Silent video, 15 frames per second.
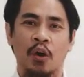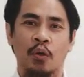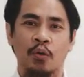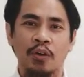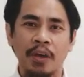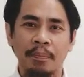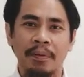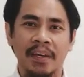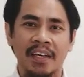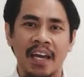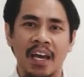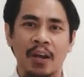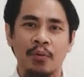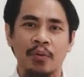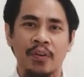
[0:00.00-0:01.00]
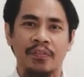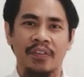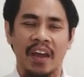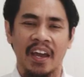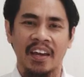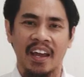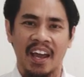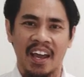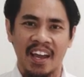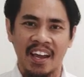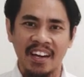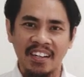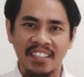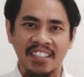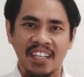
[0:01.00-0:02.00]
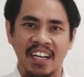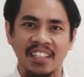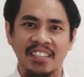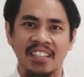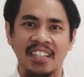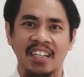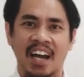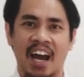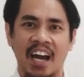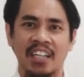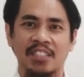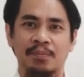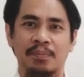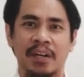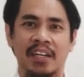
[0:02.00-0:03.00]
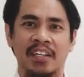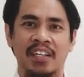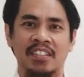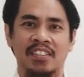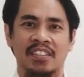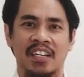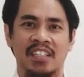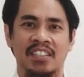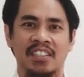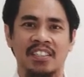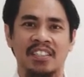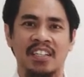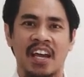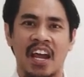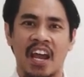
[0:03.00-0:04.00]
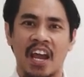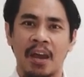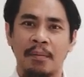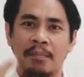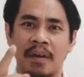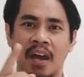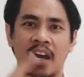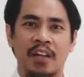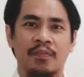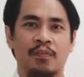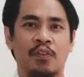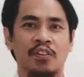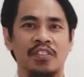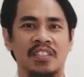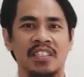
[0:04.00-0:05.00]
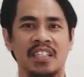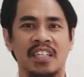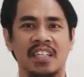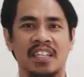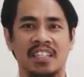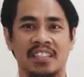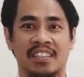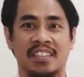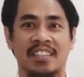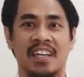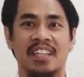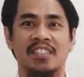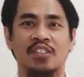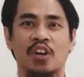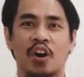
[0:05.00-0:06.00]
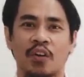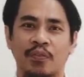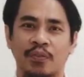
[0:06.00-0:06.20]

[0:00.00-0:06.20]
we began with an energizing ice-breaking session aimed at fostering a sense of